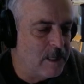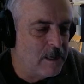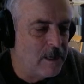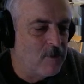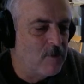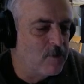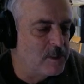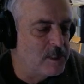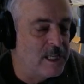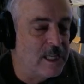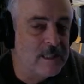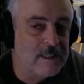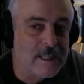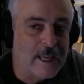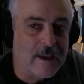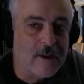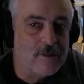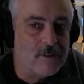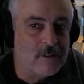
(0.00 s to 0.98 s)
over
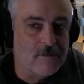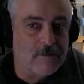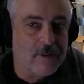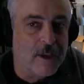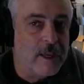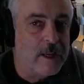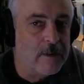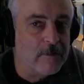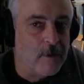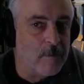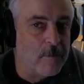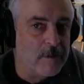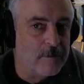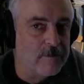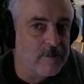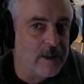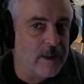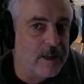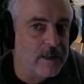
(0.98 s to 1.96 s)
10,000 feet of them, in
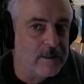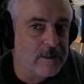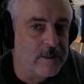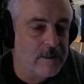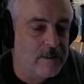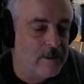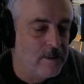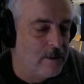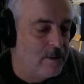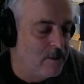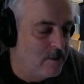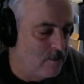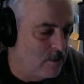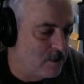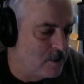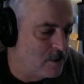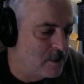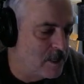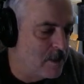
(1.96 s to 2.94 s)
fact,
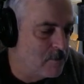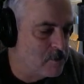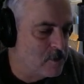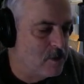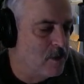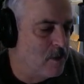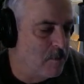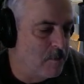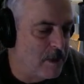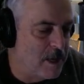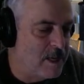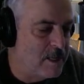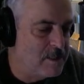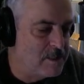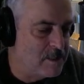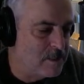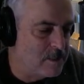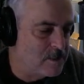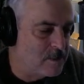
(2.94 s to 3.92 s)
which is absolutely
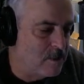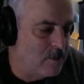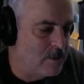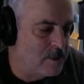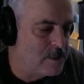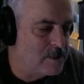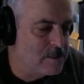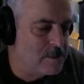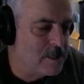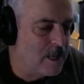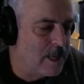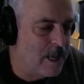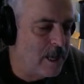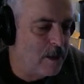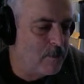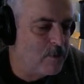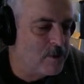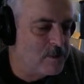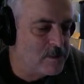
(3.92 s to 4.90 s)
amazing. So this is a
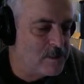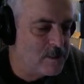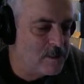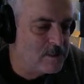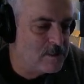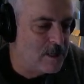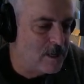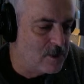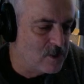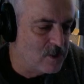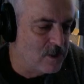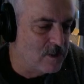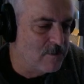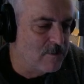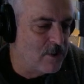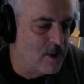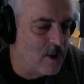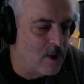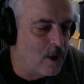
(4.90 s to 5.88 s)
Cambrian succession
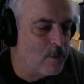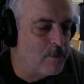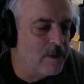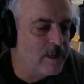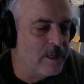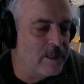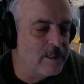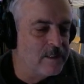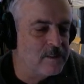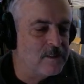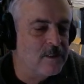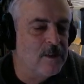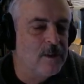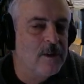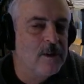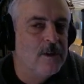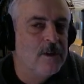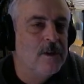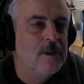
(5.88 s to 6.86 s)
of carbonates,
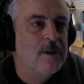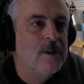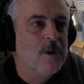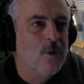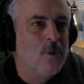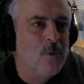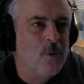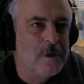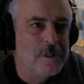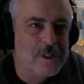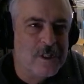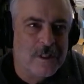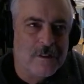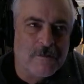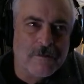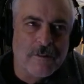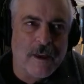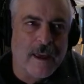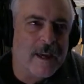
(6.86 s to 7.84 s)
which in
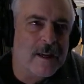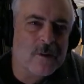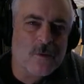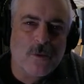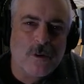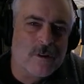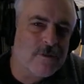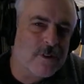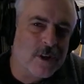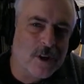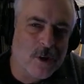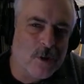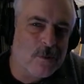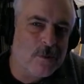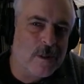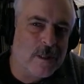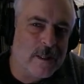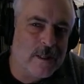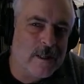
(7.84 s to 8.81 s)
fact would have
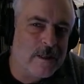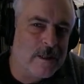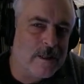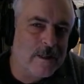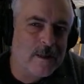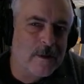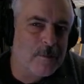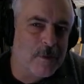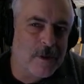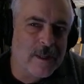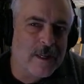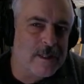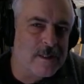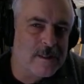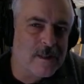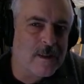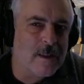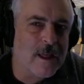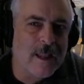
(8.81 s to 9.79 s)
accumulated in a place
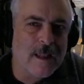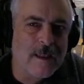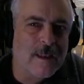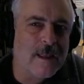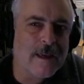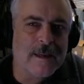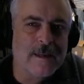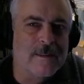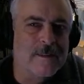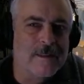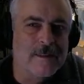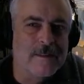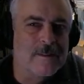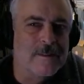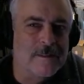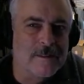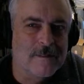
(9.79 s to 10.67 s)
a lot like the